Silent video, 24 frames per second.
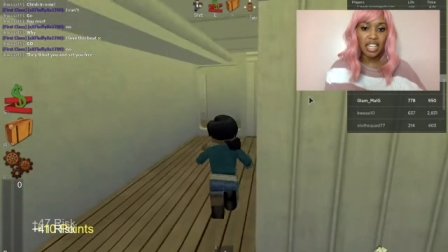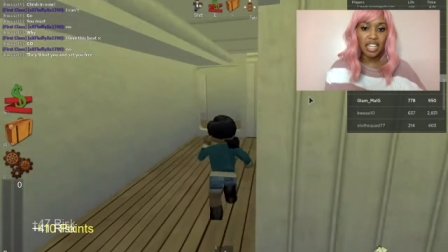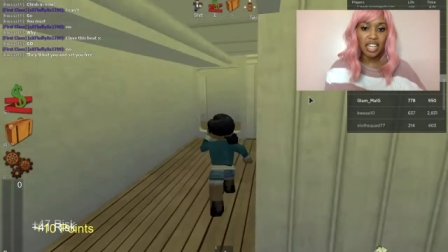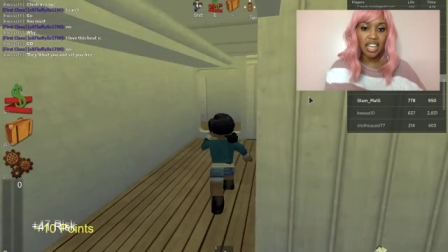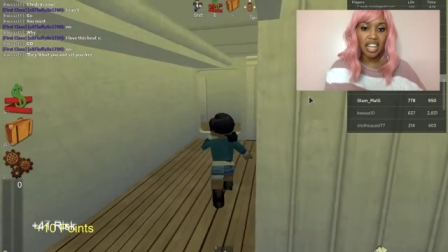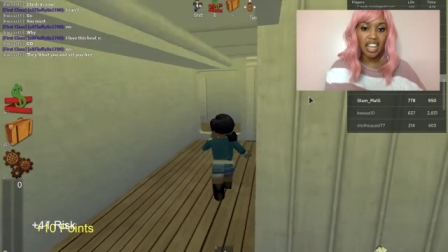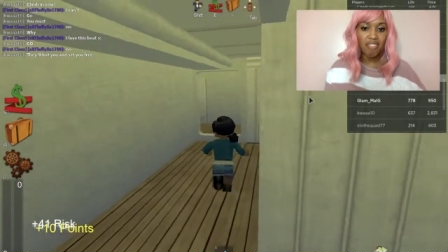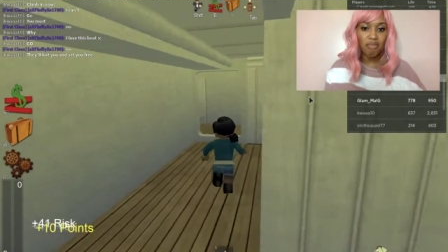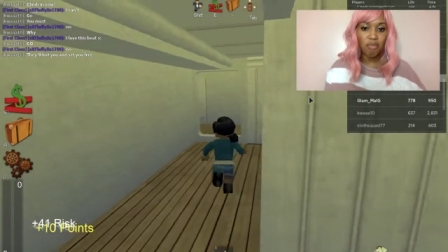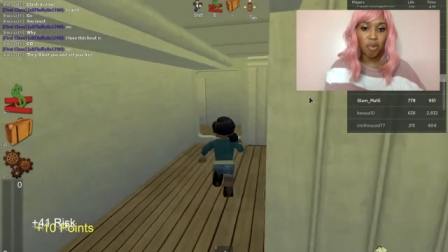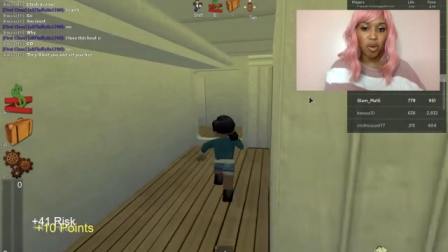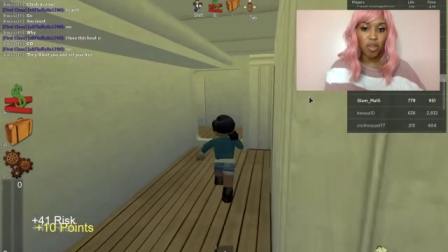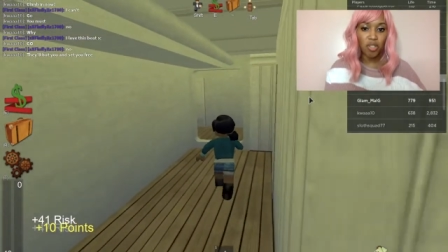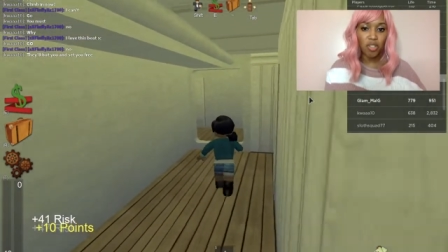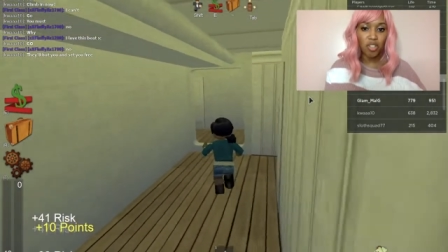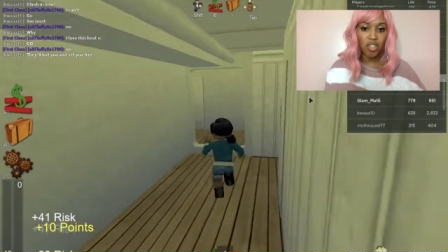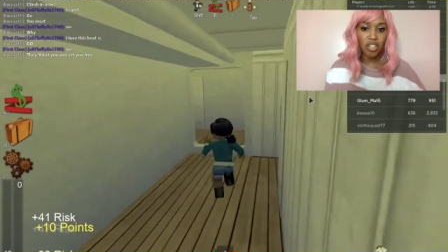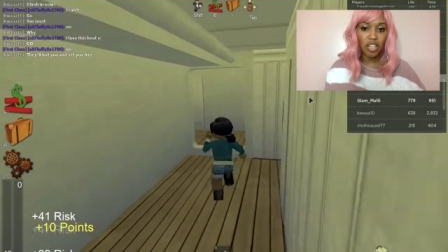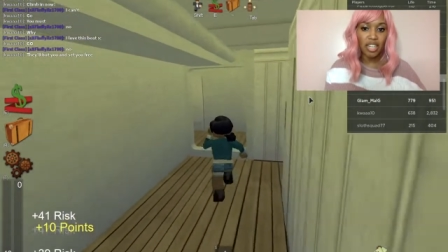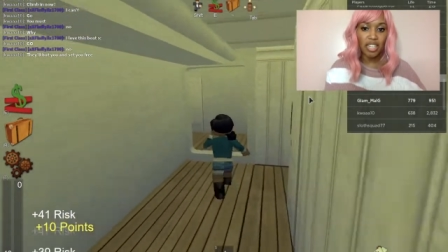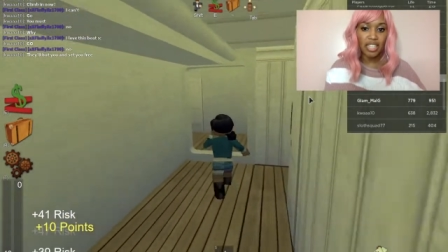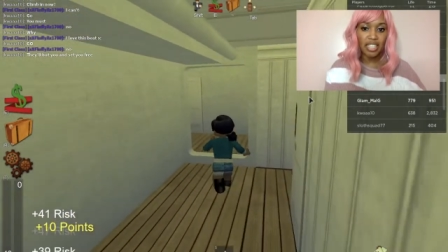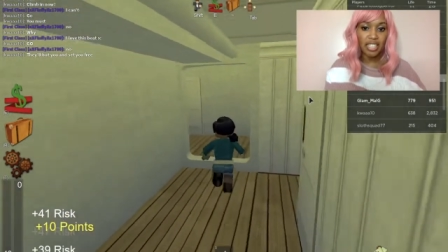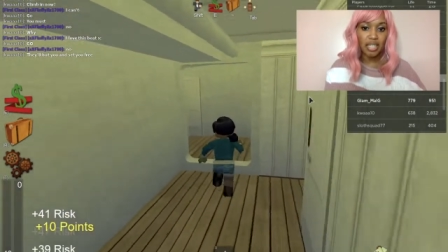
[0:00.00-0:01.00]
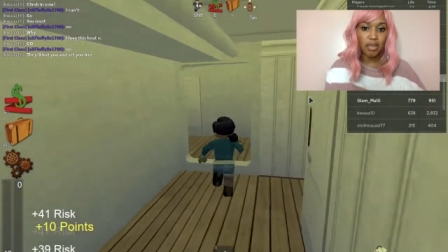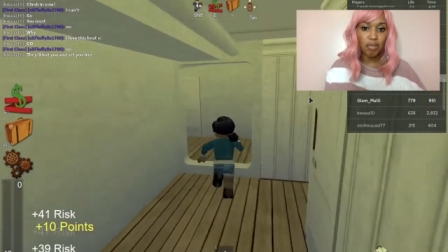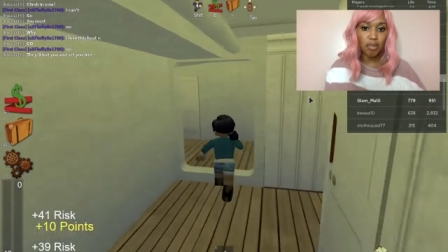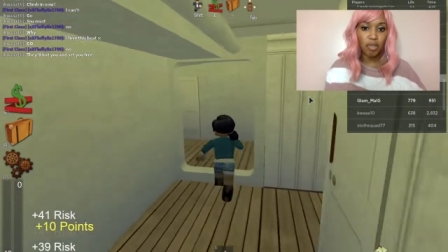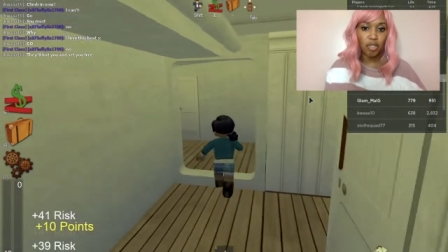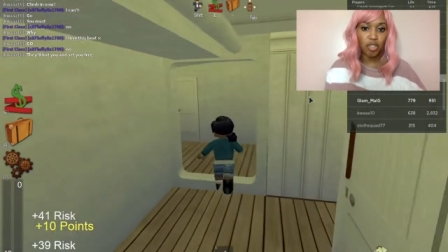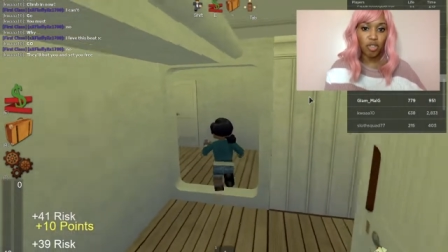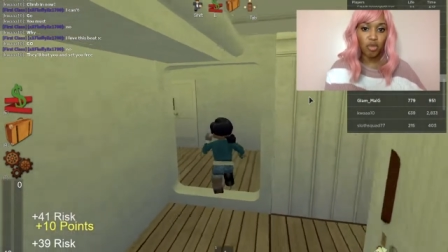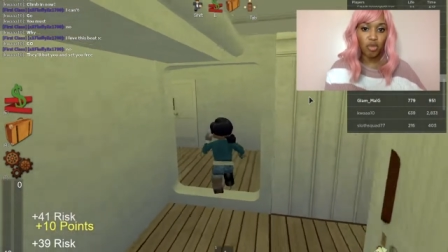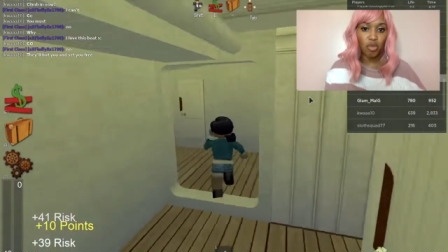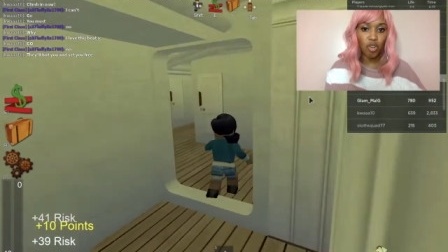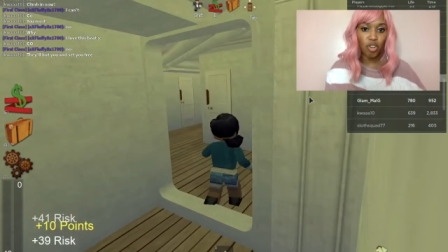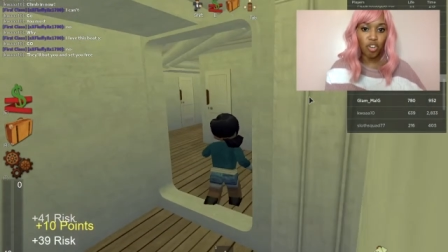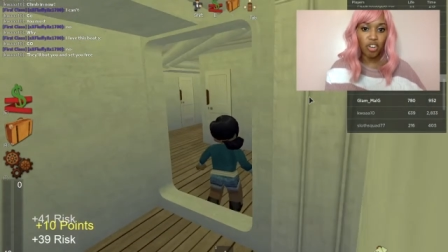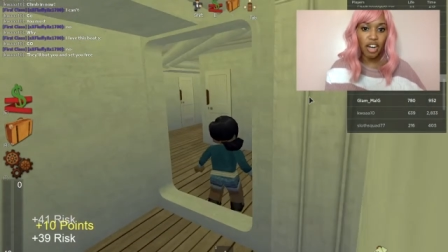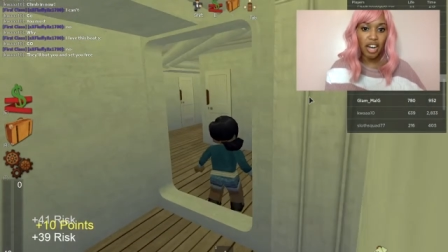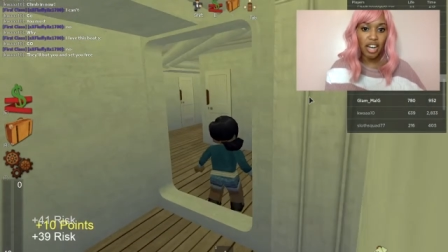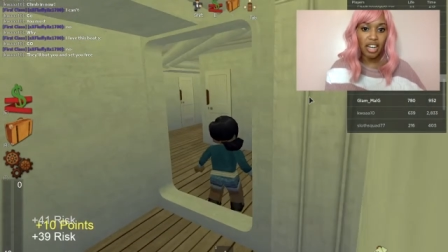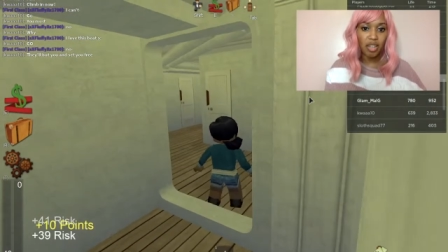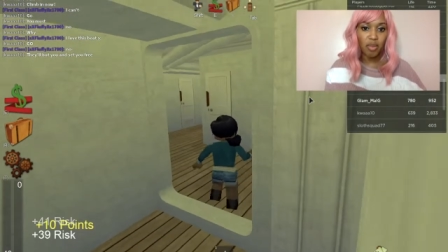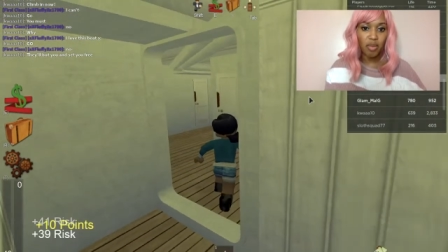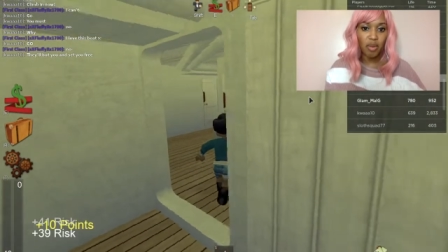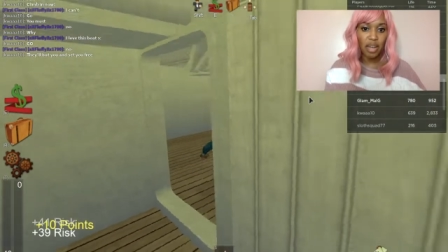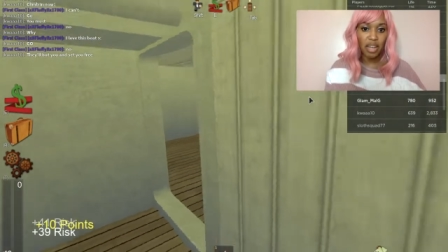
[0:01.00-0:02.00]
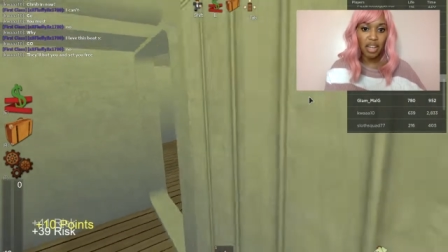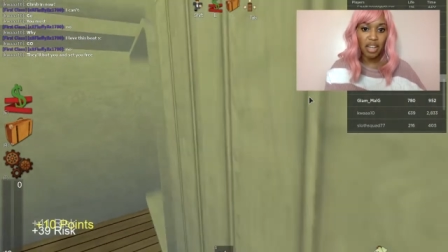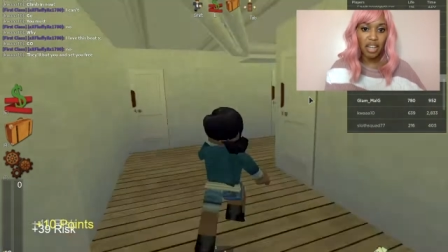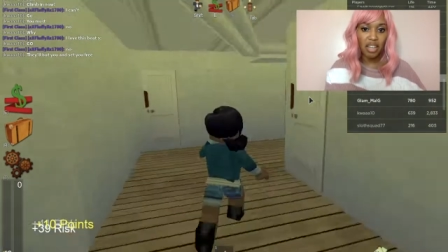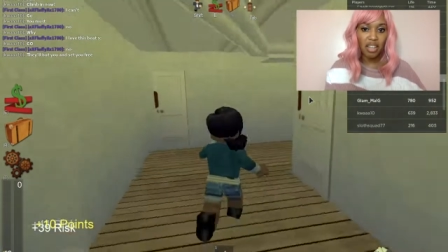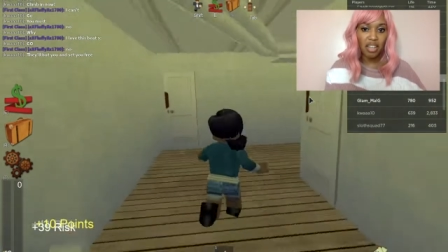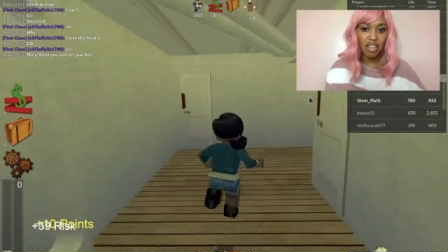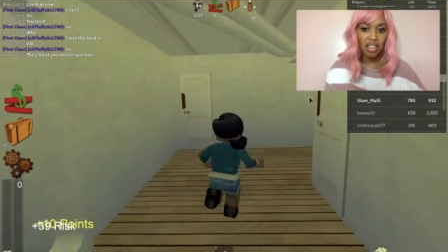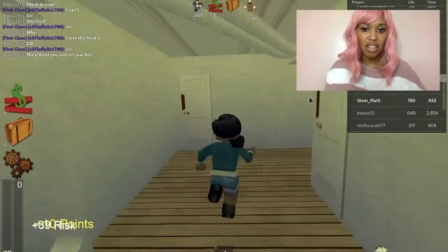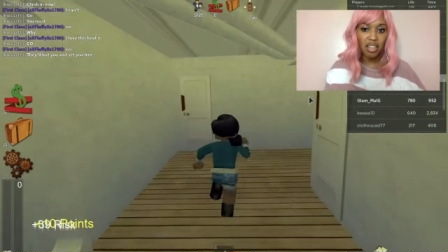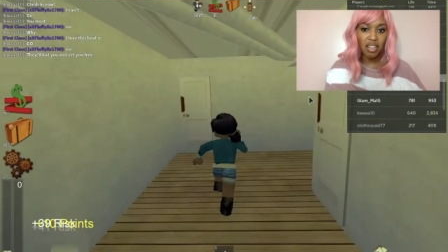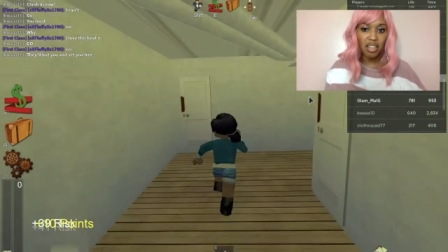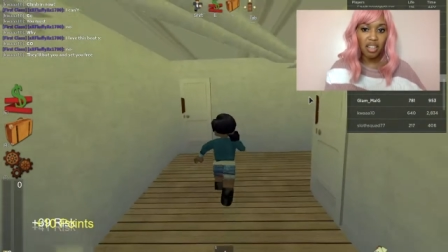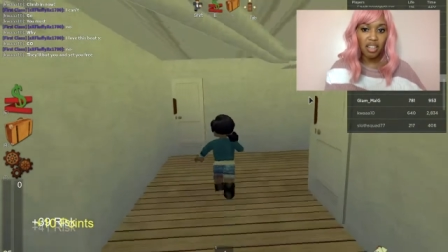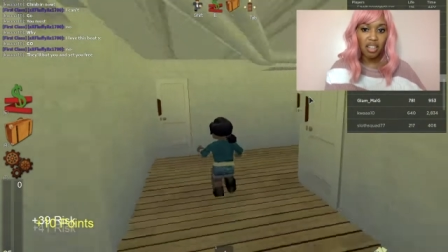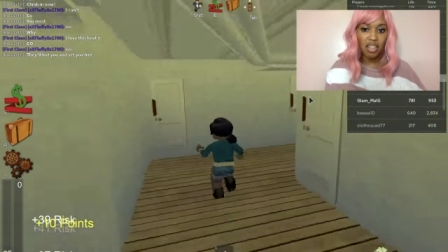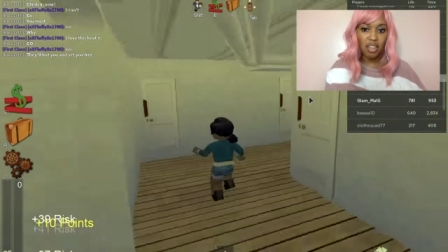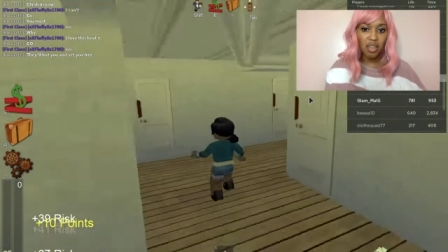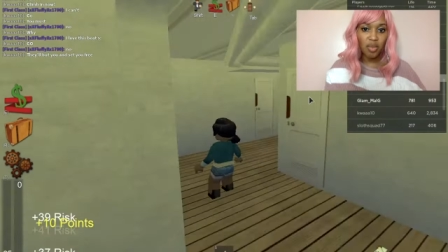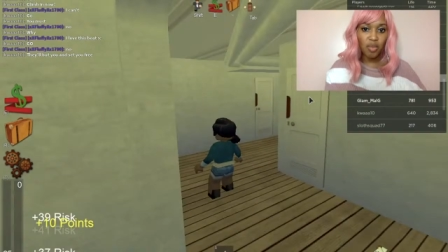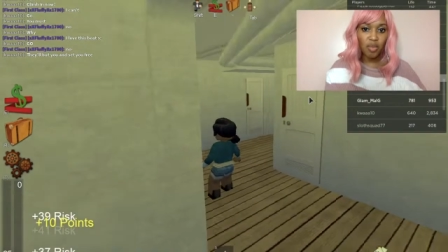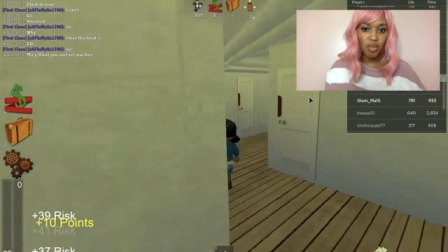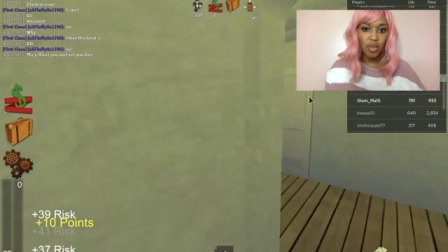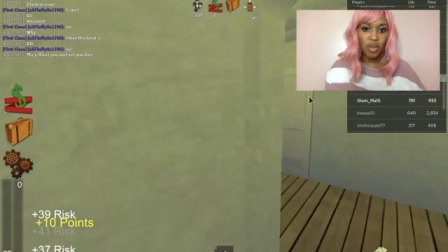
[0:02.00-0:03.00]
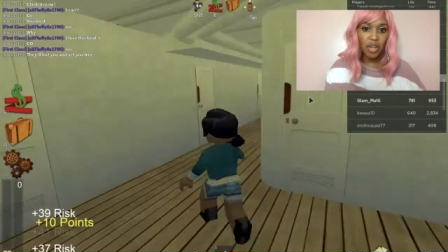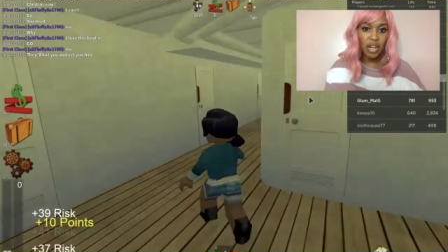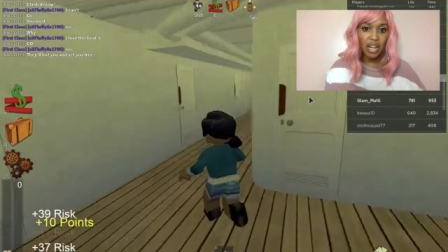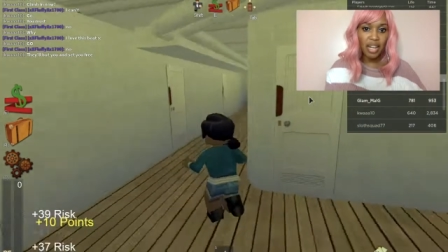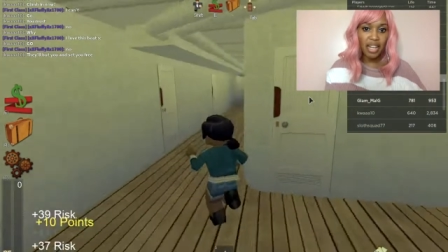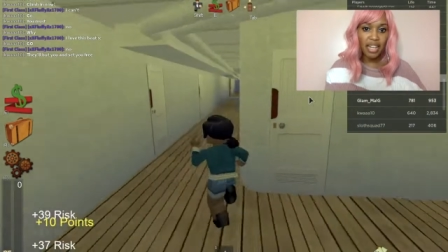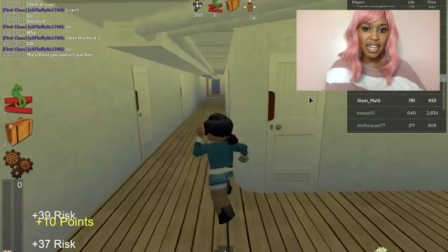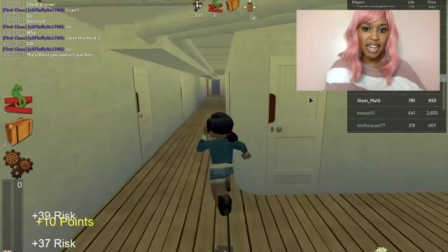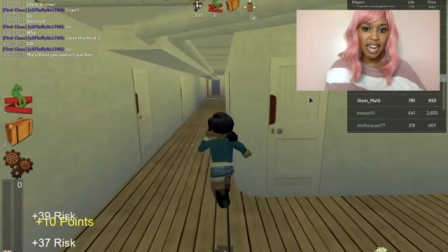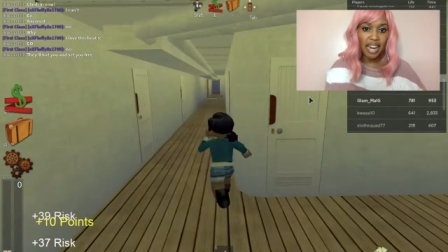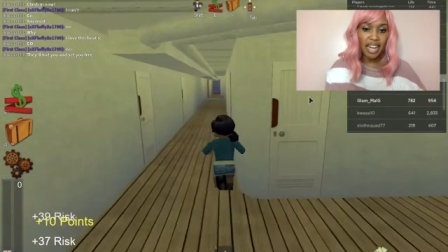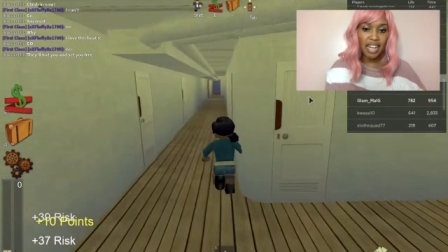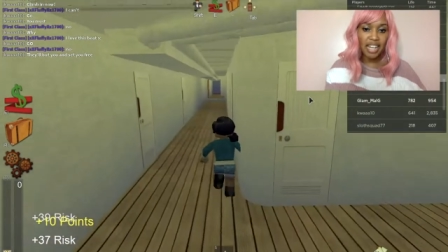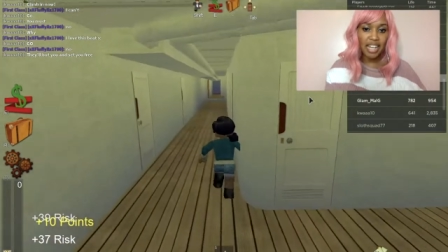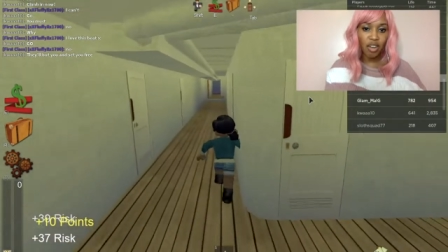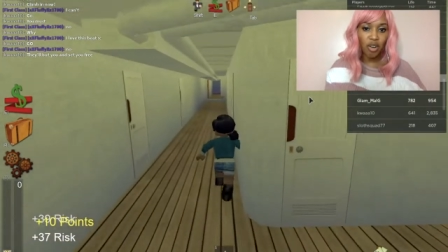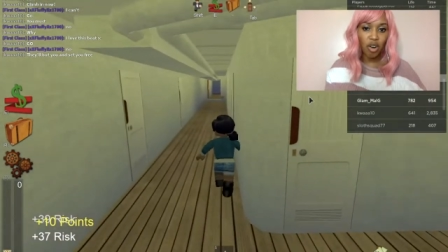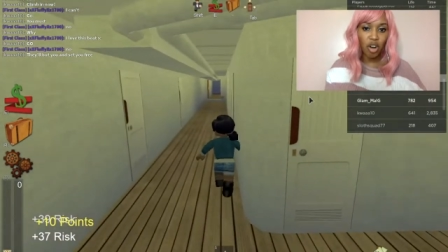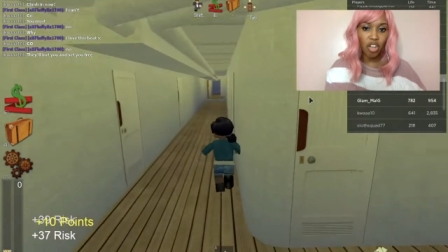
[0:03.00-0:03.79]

the lifeboat is gonna like dip into the water anyway. We gotta yeah. get out of here.